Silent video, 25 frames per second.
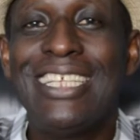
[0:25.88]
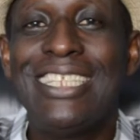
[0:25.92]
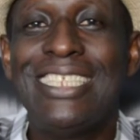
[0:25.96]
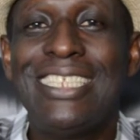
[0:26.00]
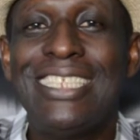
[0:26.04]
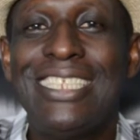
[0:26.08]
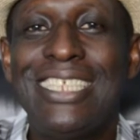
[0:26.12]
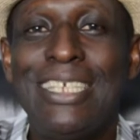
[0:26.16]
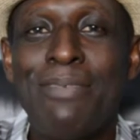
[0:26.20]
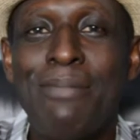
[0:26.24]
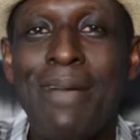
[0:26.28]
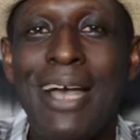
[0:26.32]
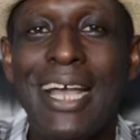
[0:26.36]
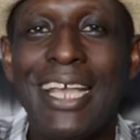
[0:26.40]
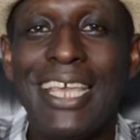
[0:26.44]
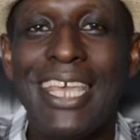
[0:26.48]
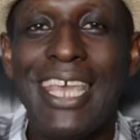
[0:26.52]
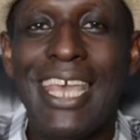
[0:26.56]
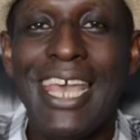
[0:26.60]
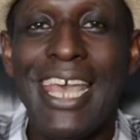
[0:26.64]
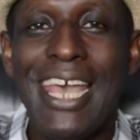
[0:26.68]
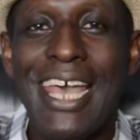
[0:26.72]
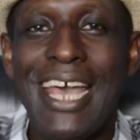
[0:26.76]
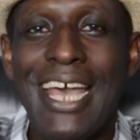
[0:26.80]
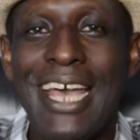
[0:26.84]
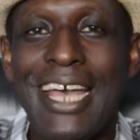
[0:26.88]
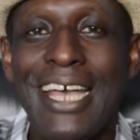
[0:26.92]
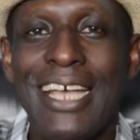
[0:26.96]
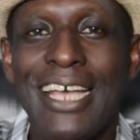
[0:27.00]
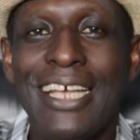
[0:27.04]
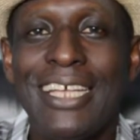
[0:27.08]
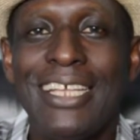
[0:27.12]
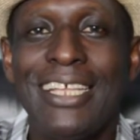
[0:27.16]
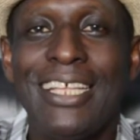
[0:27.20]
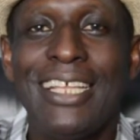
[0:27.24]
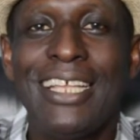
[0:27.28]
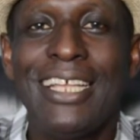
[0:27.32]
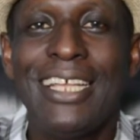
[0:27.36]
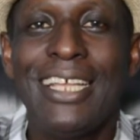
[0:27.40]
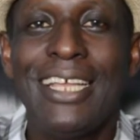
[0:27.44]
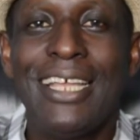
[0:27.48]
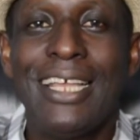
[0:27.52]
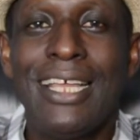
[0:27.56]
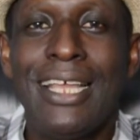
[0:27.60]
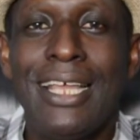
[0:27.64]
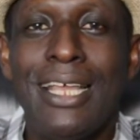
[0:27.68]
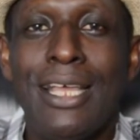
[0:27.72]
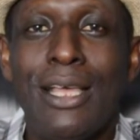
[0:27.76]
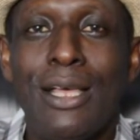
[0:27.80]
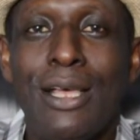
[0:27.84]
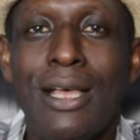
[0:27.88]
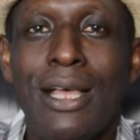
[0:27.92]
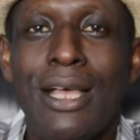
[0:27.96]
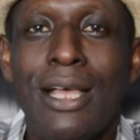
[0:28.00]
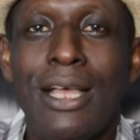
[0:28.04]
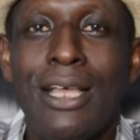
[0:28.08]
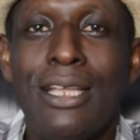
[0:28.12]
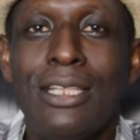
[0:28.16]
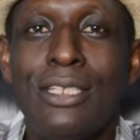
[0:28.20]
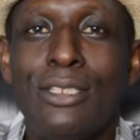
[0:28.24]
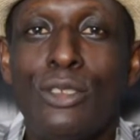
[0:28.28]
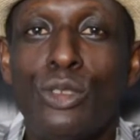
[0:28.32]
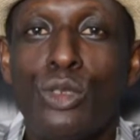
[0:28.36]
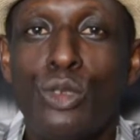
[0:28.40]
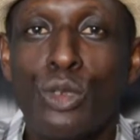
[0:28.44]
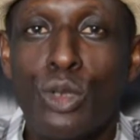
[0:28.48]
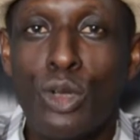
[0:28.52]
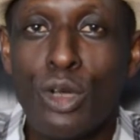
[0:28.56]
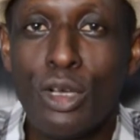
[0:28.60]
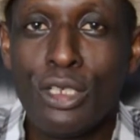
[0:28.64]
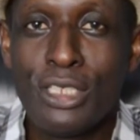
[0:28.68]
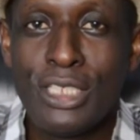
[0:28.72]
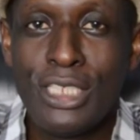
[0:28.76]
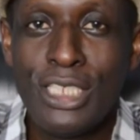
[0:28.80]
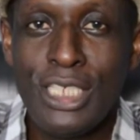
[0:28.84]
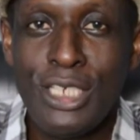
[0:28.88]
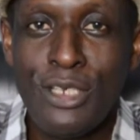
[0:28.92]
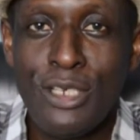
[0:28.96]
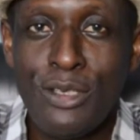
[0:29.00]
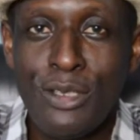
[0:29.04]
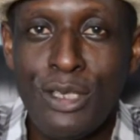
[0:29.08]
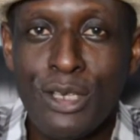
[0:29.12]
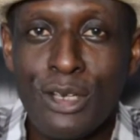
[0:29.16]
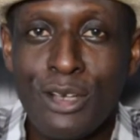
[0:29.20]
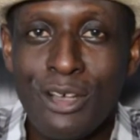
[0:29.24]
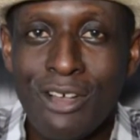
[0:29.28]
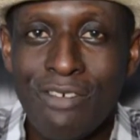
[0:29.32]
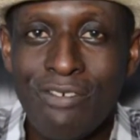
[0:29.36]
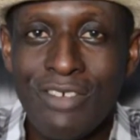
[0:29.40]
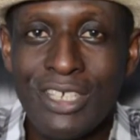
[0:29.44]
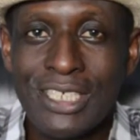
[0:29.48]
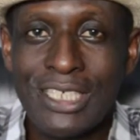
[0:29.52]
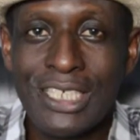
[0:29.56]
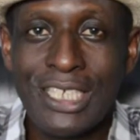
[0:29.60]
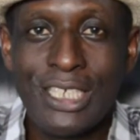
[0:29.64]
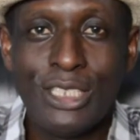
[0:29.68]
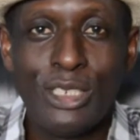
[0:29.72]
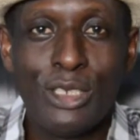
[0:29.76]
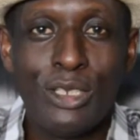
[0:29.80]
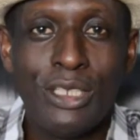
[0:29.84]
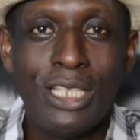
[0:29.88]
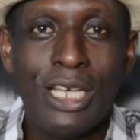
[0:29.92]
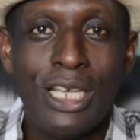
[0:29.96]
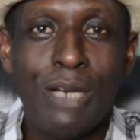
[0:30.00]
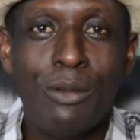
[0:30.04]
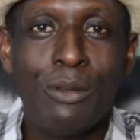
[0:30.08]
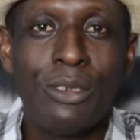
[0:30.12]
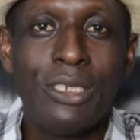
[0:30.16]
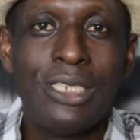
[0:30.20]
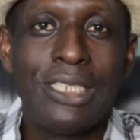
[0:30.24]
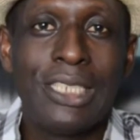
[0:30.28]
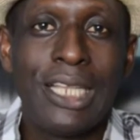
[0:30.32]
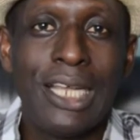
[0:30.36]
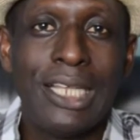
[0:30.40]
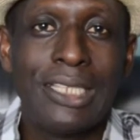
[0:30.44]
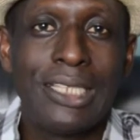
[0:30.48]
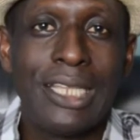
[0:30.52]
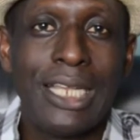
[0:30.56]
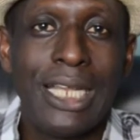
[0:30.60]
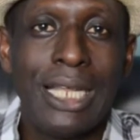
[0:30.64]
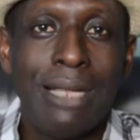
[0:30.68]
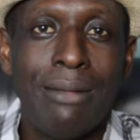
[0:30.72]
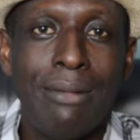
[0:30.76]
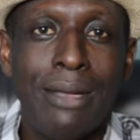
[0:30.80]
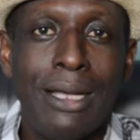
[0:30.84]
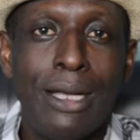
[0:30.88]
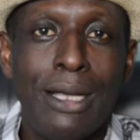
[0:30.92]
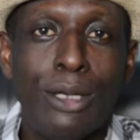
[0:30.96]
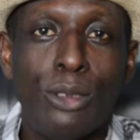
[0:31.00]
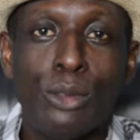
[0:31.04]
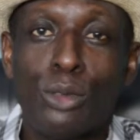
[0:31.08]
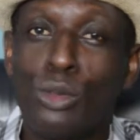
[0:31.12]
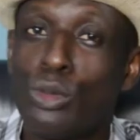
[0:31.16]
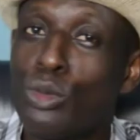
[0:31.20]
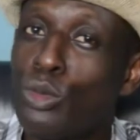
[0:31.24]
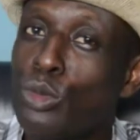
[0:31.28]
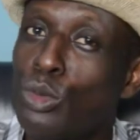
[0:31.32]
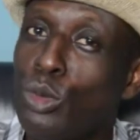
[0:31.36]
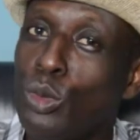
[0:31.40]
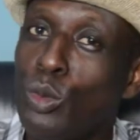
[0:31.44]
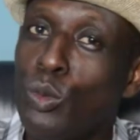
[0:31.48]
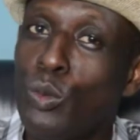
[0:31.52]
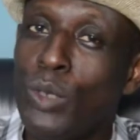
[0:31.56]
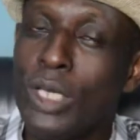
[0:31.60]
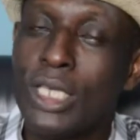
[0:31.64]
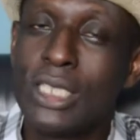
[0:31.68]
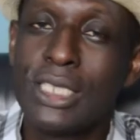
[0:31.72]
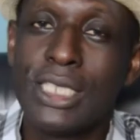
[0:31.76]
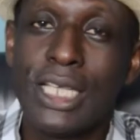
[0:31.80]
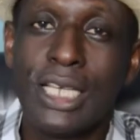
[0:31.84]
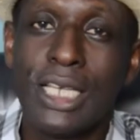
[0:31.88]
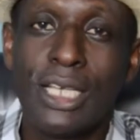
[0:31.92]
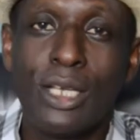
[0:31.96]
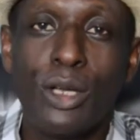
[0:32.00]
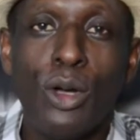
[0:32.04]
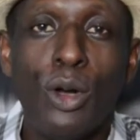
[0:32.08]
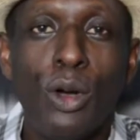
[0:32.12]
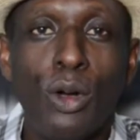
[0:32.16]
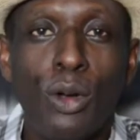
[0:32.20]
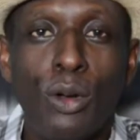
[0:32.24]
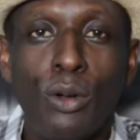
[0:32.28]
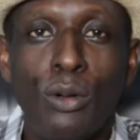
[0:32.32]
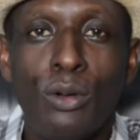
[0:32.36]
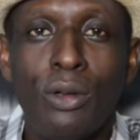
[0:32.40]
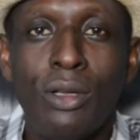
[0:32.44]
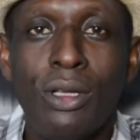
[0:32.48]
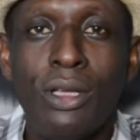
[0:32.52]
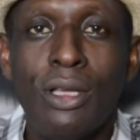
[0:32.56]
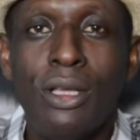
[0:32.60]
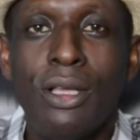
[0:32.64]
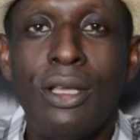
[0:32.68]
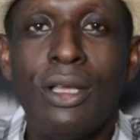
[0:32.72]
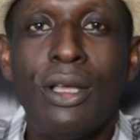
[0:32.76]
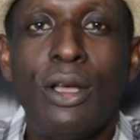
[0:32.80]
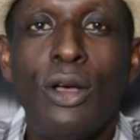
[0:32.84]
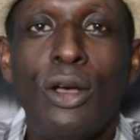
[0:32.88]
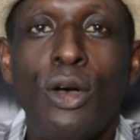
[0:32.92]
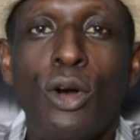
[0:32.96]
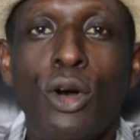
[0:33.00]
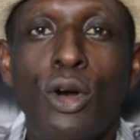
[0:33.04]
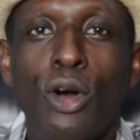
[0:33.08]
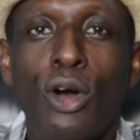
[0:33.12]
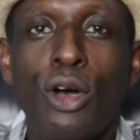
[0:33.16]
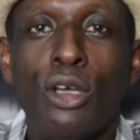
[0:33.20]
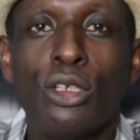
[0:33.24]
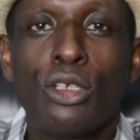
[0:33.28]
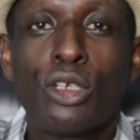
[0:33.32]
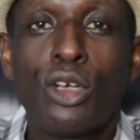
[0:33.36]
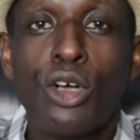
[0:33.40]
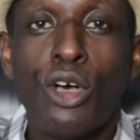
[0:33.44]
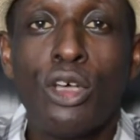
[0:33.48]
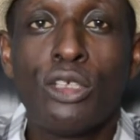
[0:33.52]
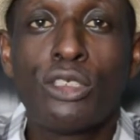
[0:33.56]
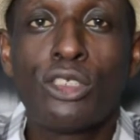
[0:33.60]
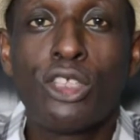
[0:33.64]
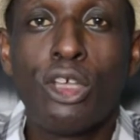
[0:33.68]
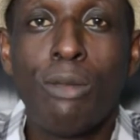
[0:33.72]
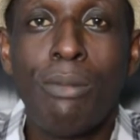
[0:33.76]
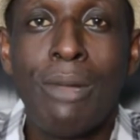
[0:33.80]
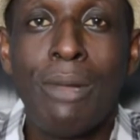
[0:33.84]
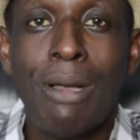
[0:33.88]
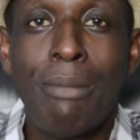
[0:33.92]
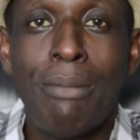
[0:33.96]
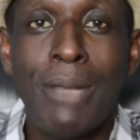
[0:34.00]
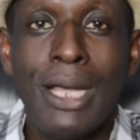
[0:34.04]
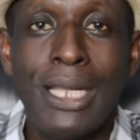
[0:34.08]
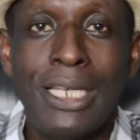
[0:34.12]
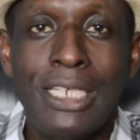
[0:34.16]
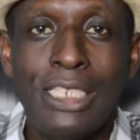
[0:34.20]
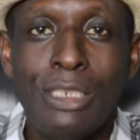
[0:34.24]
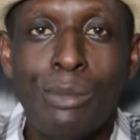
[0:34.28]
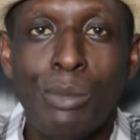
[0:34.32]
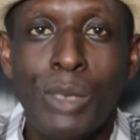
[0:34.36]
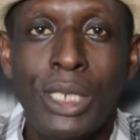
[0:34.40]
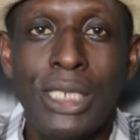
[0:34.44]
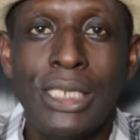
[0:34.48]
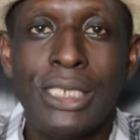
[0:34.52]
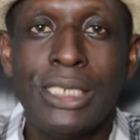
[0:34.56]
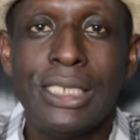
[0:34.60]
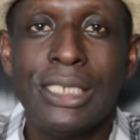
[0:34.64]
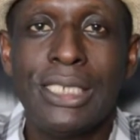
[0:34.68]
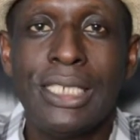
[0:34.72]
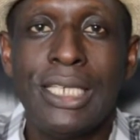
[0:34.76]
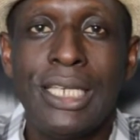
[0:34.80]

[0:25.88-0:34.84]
Timac here. To continue the conversation that we started about two weeks ago on customer management.